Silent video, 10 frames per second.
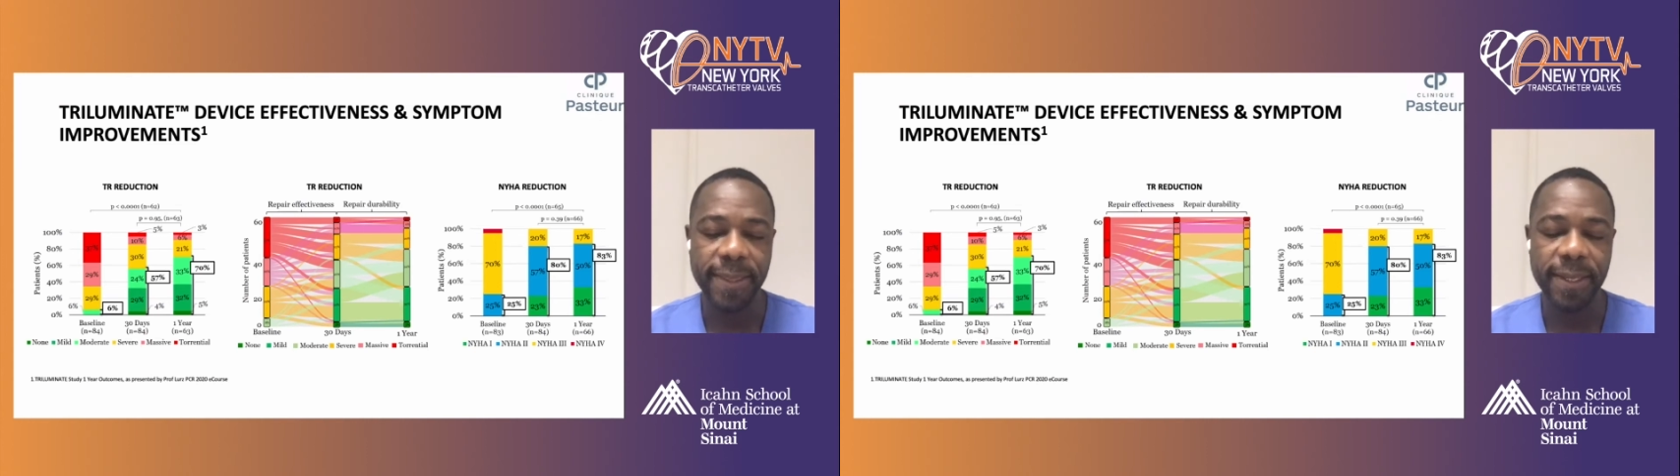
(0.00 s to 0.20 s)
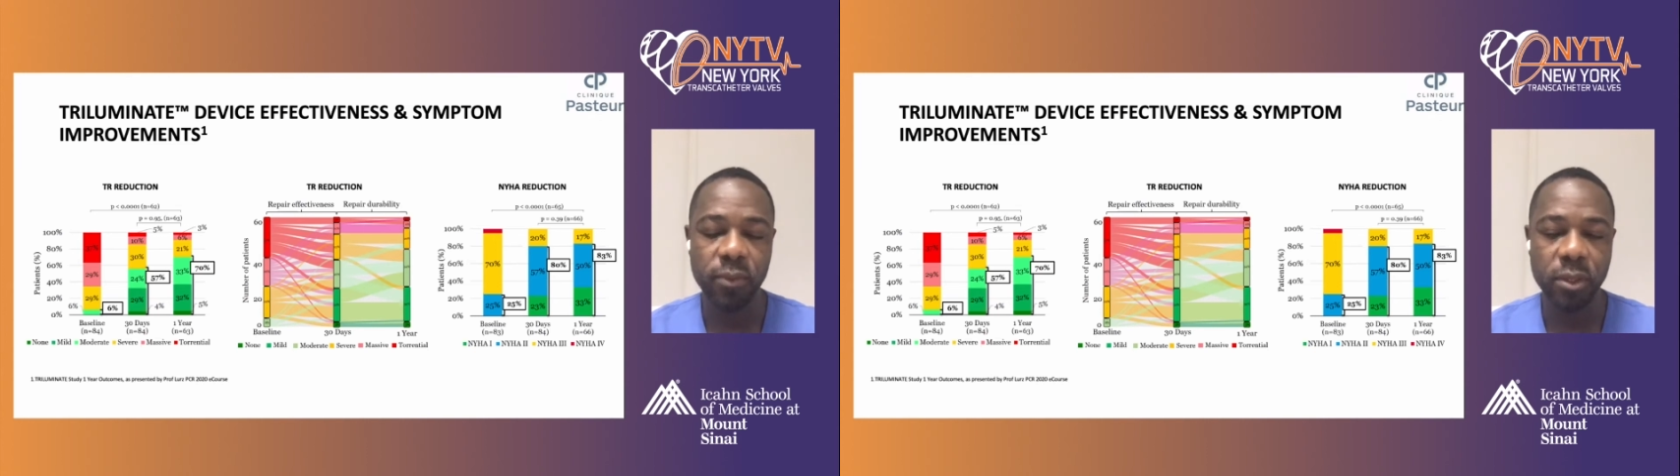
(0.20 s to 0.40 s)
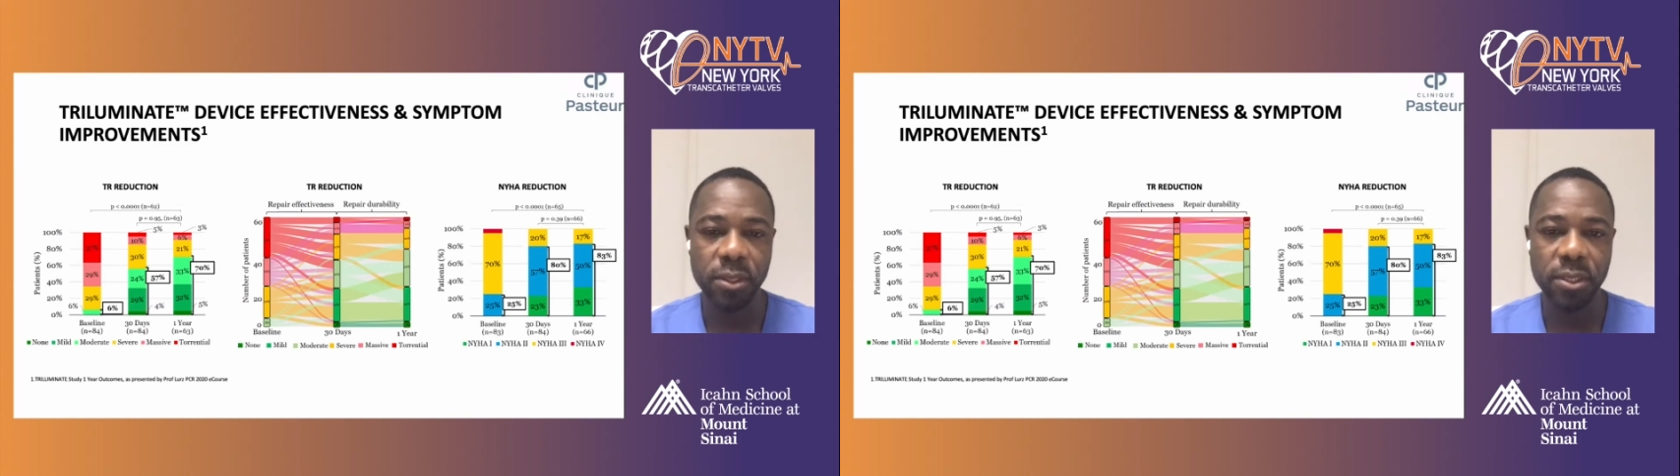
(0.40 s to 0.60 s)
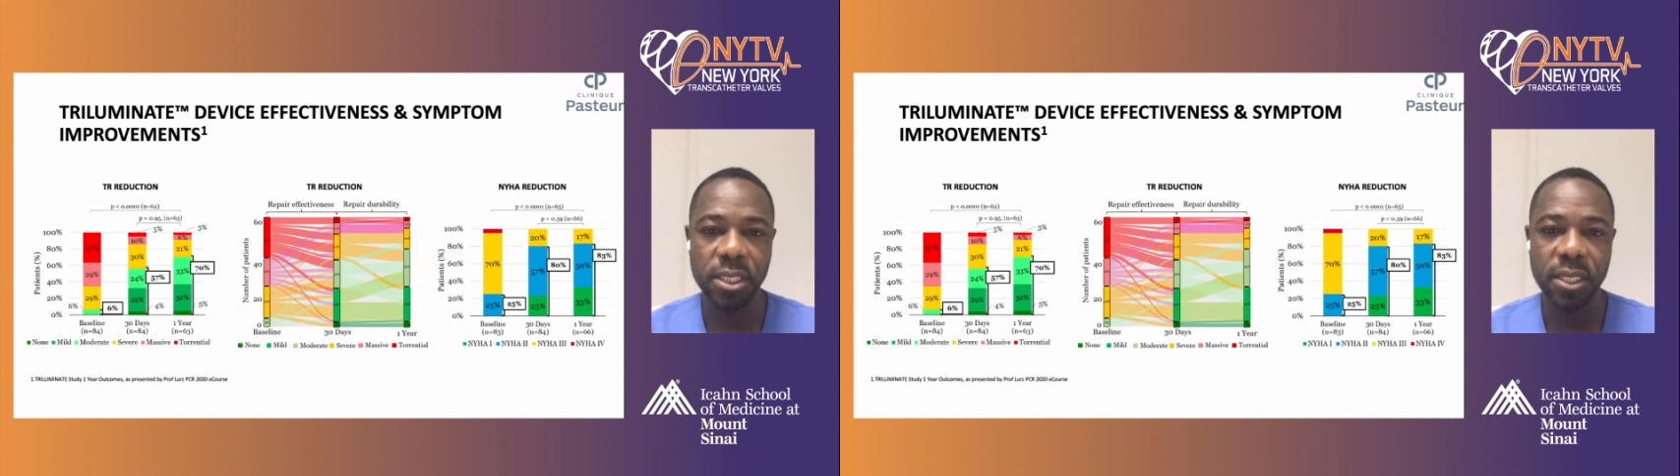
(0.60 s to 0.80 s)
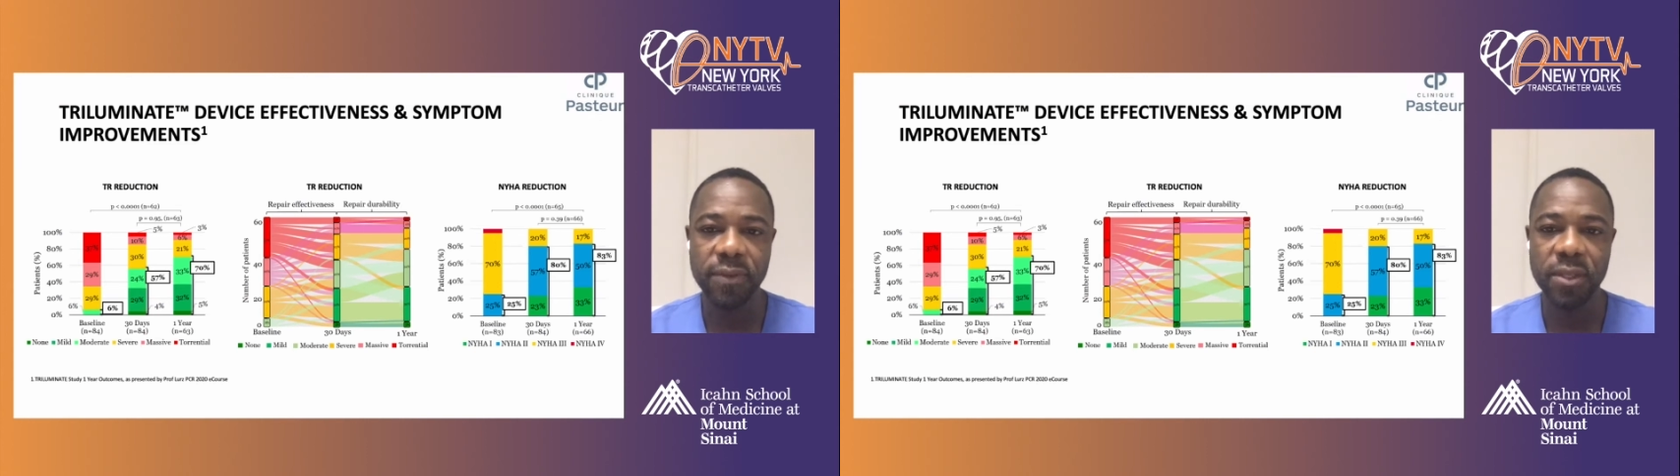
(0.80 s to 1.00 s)
that was
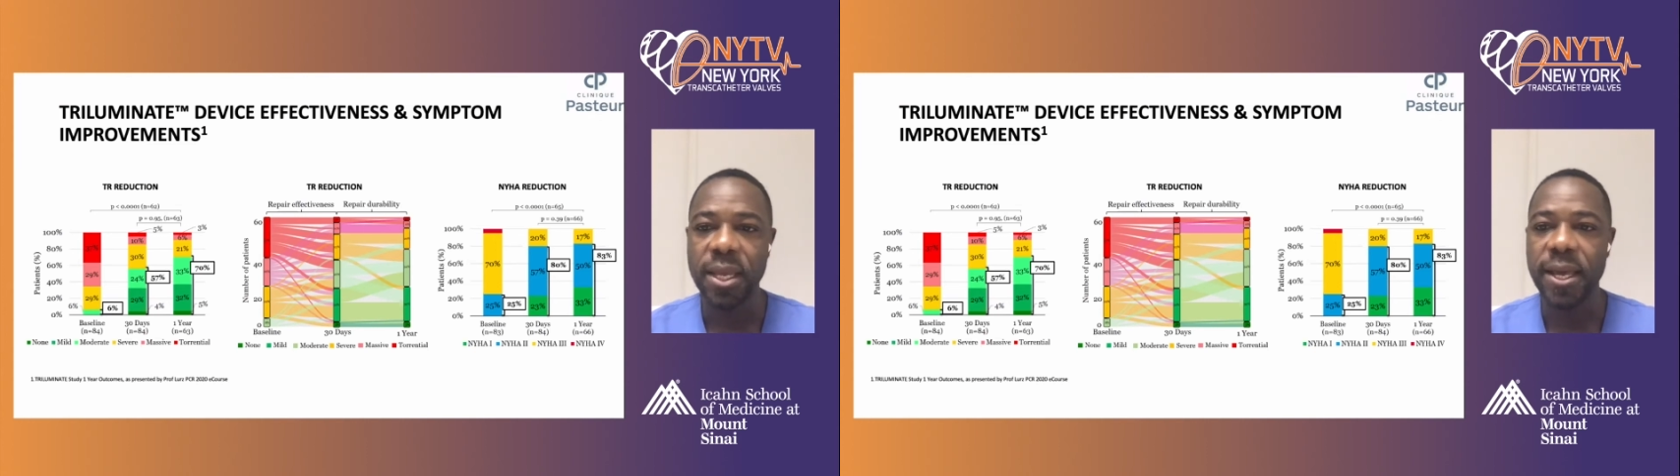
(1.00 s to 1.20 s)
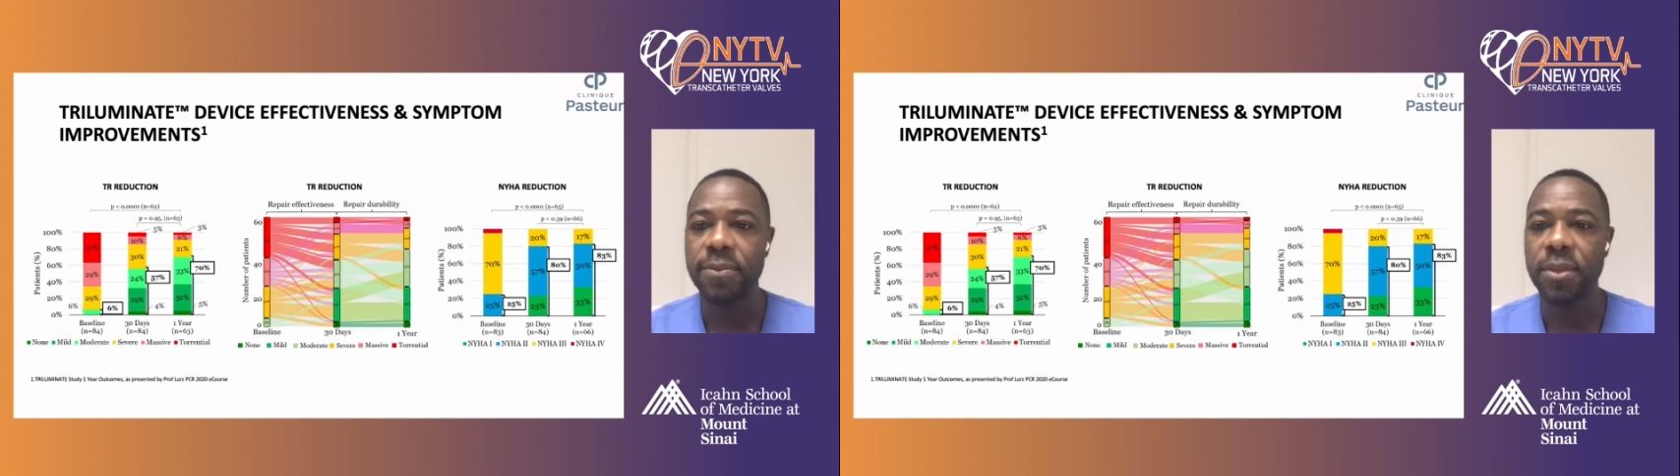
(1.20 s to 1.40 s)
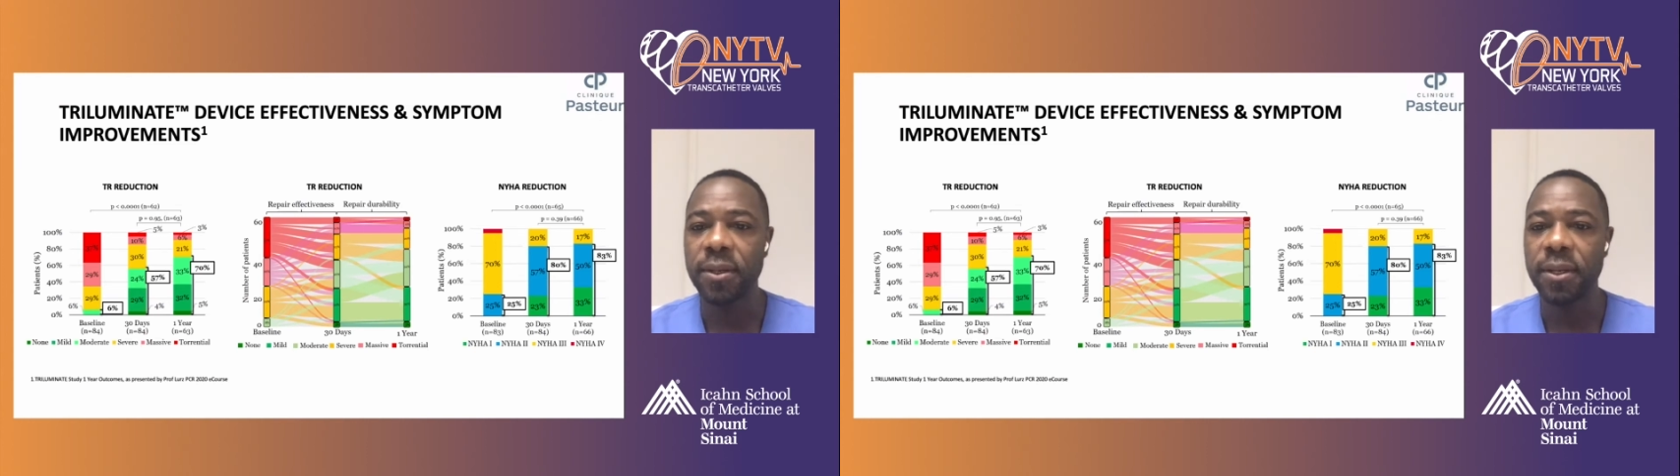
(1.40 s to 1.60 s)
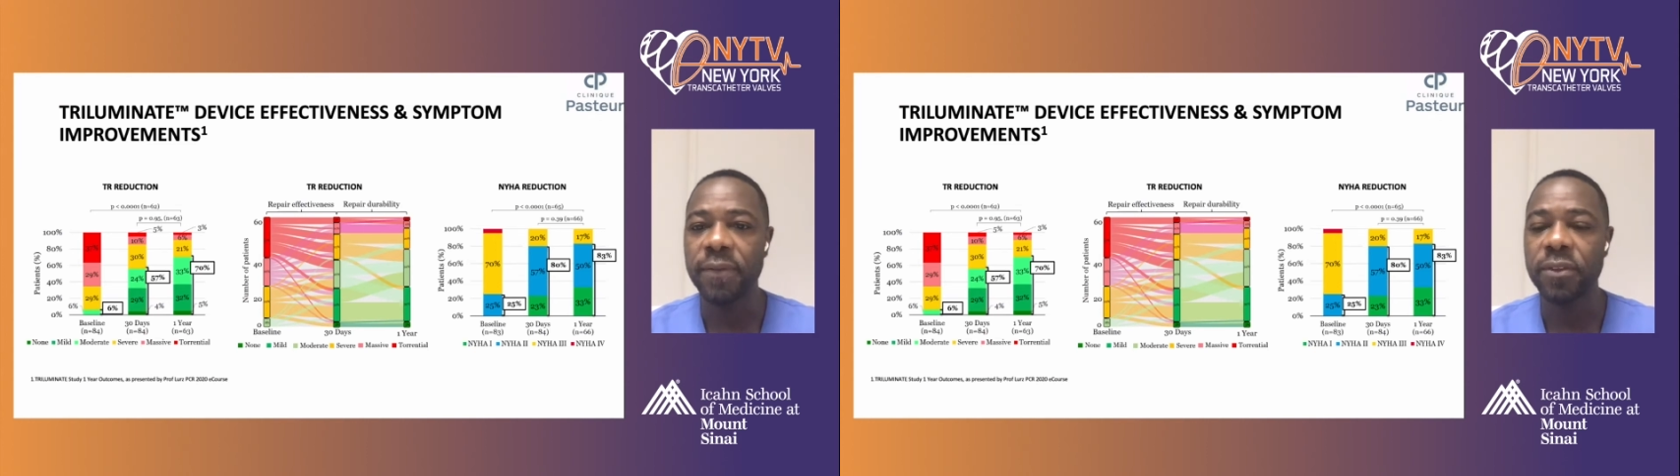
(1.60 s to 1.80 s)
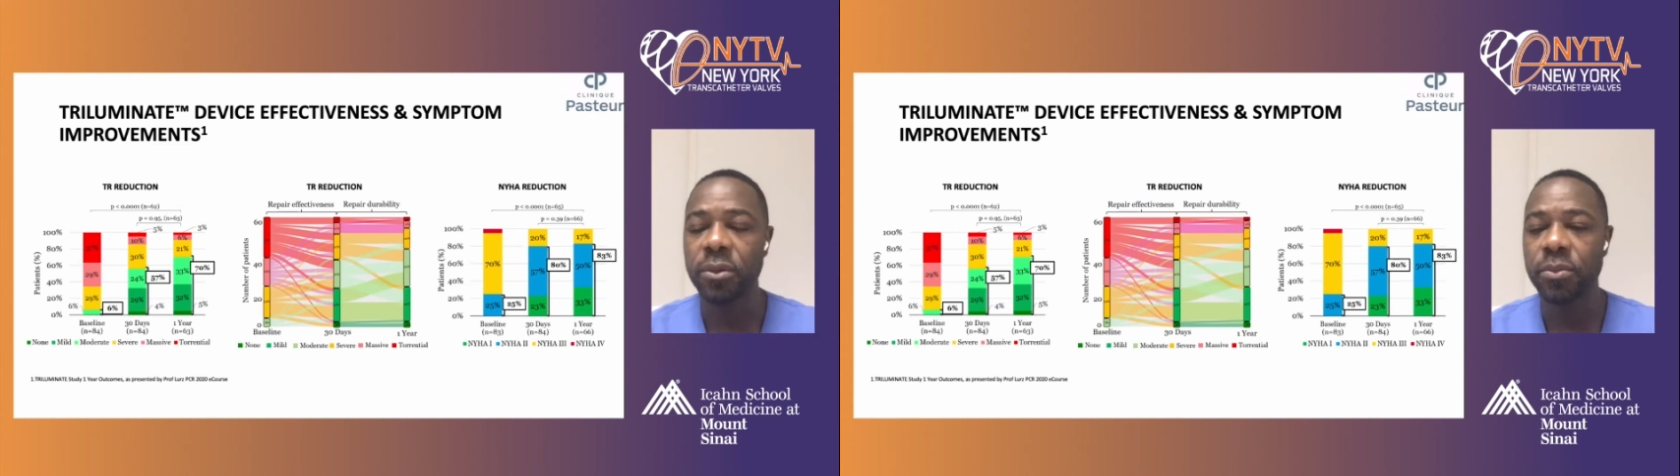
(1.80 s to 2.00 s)
achieved
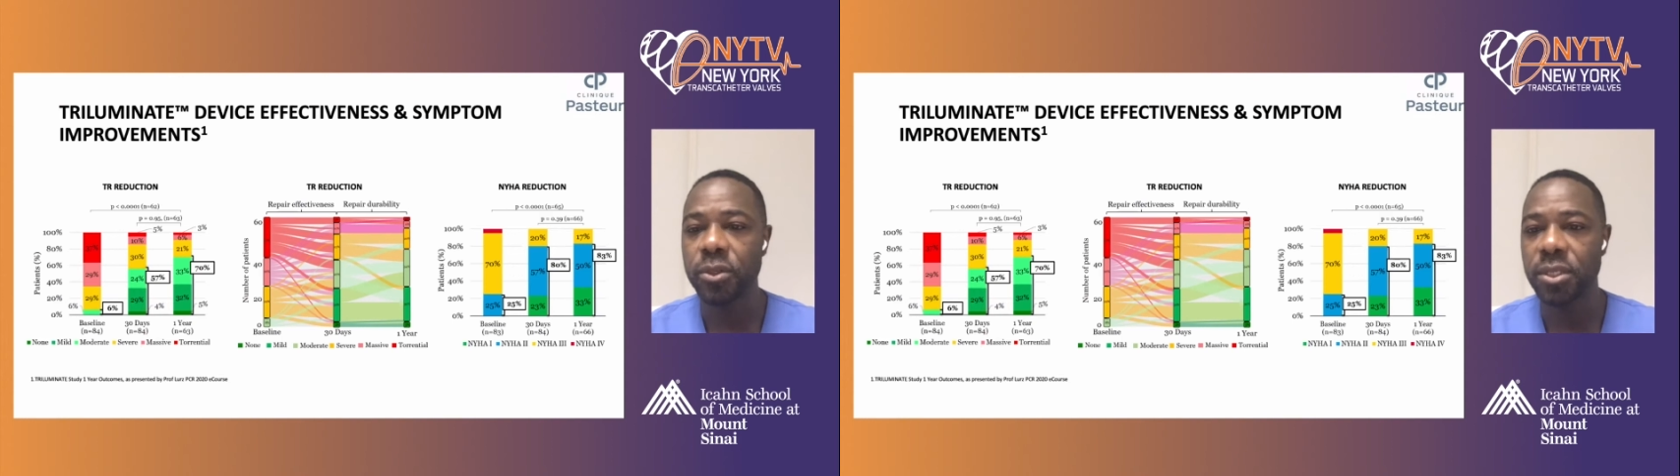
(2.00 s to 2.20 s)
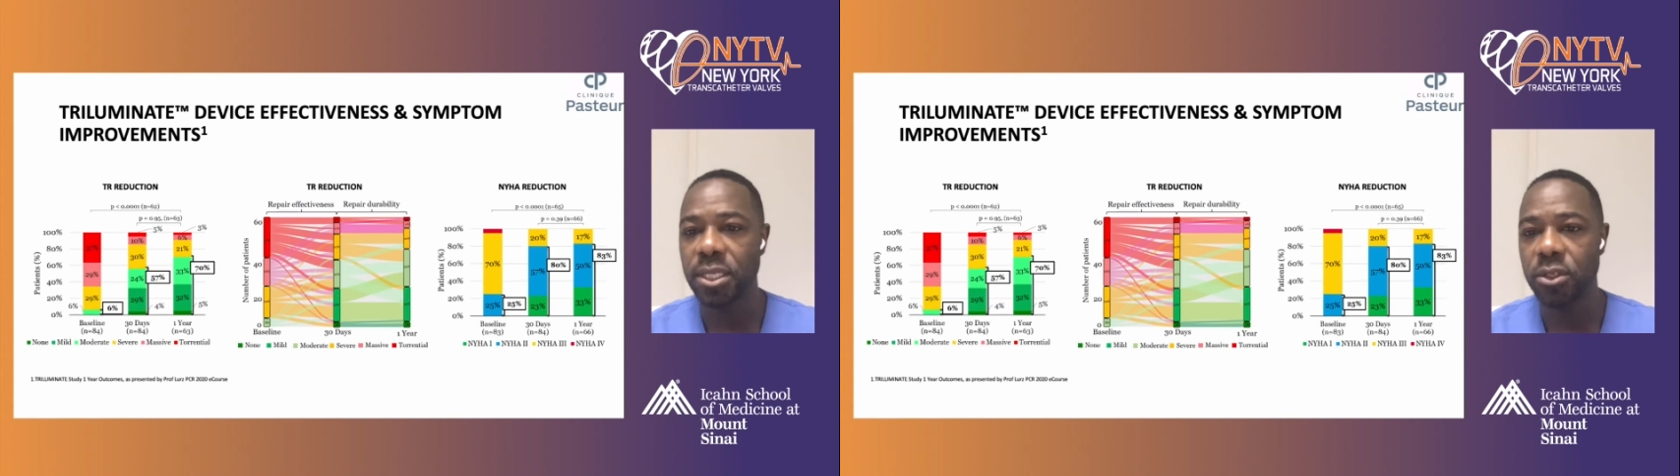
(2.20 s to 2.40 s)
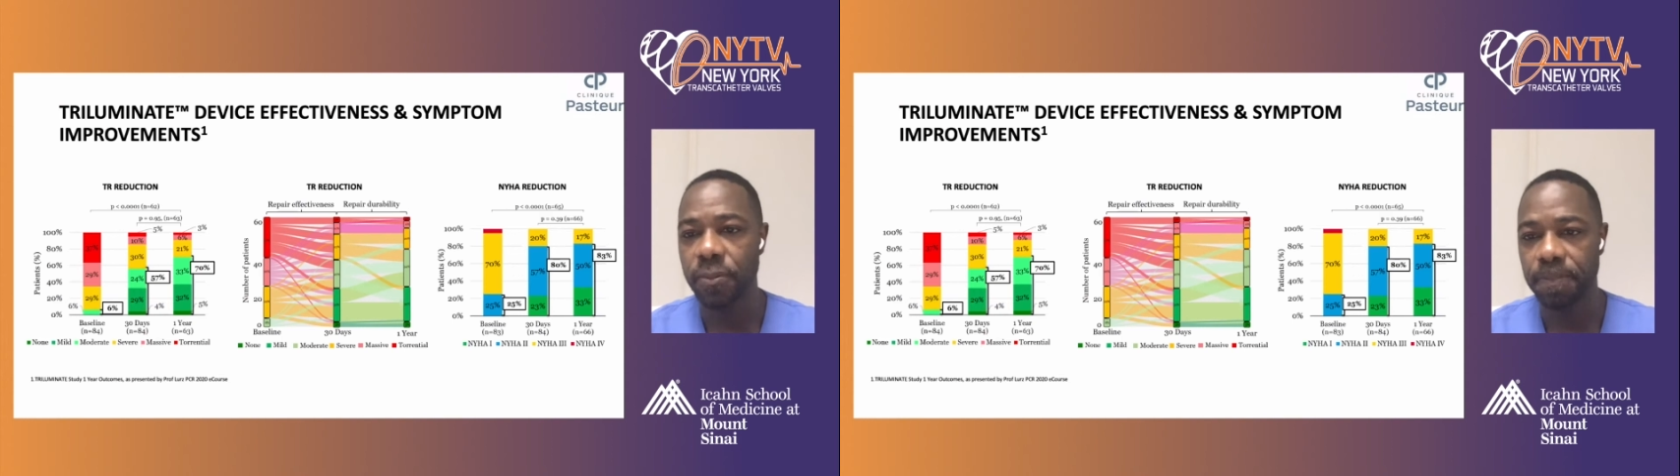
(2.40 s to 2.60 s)
after a procedure.